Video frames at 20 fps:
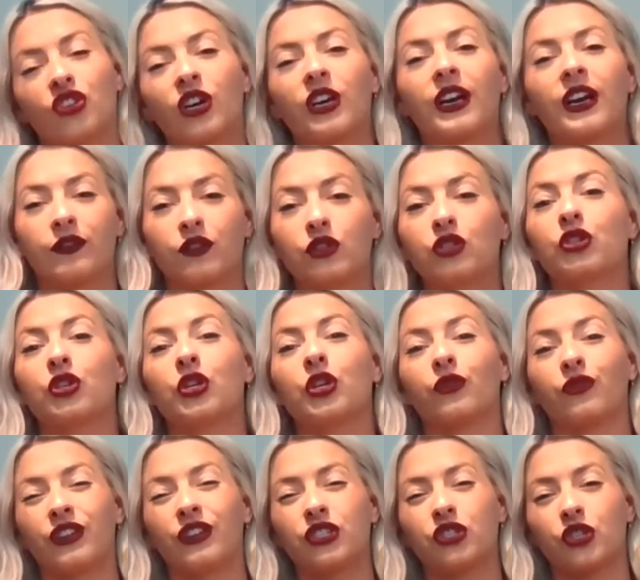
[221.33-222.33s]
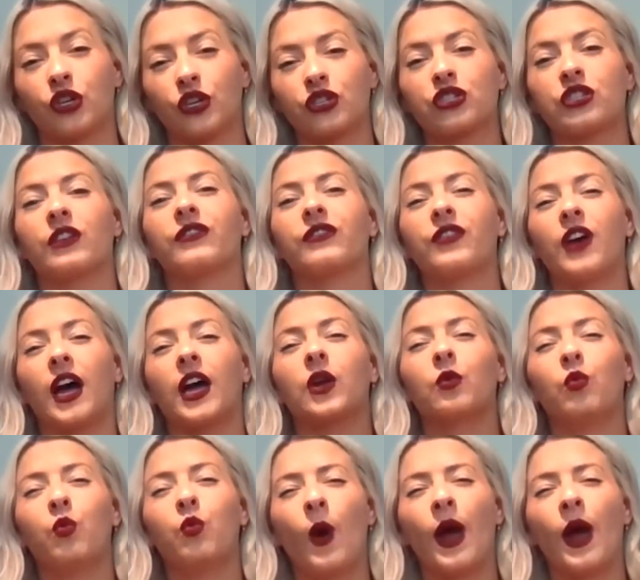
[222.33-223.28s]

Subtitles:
going to have to do your research to find